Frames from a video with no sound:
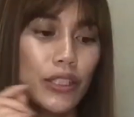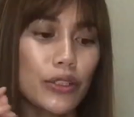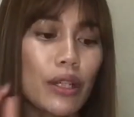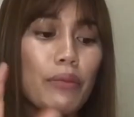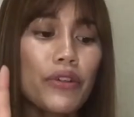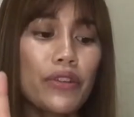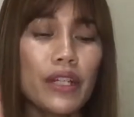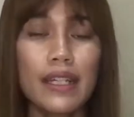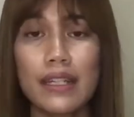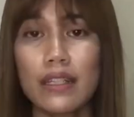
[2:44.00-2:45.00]
So number
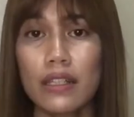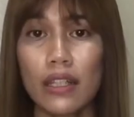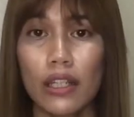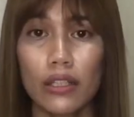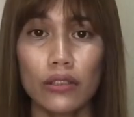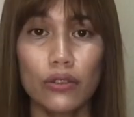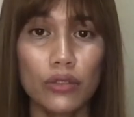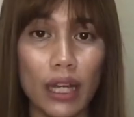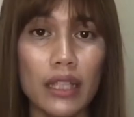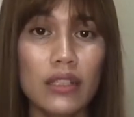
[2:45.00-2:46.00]
three is, do
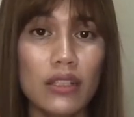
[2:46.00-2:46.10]
not